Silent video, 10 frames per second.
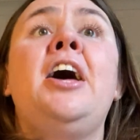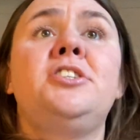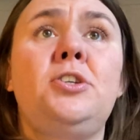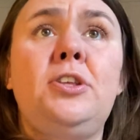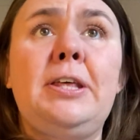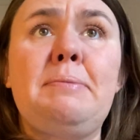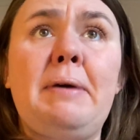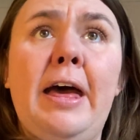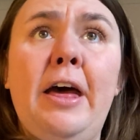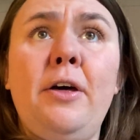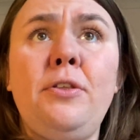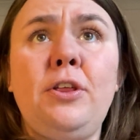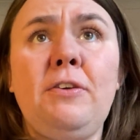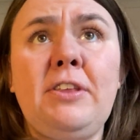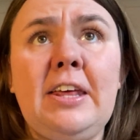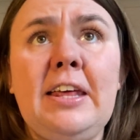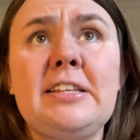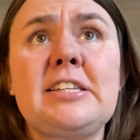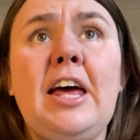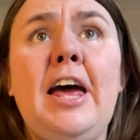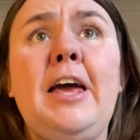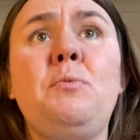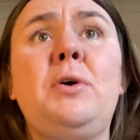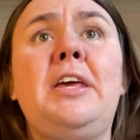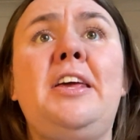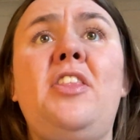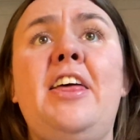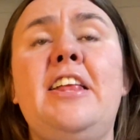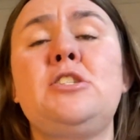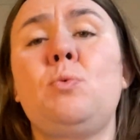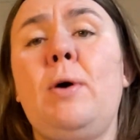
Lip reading: to the mouth of the Tyne with its